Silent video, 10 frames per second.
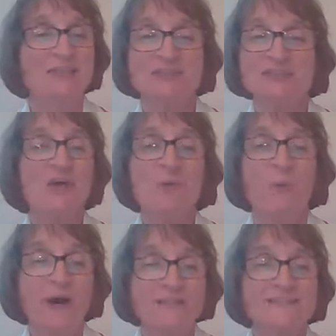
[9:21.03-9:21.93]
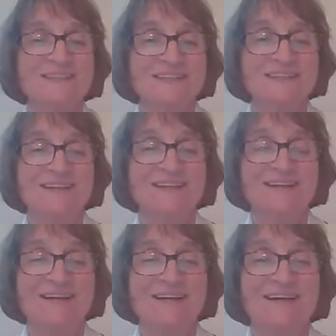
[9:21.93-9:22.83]
So what?
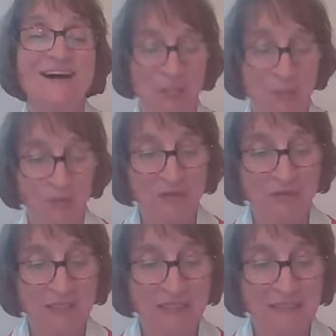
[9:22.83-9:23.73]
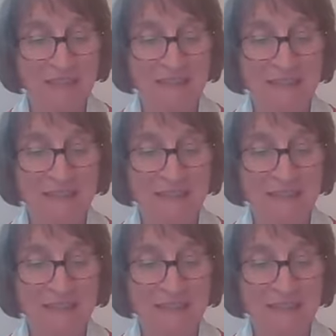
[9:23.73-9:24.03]
I wonder.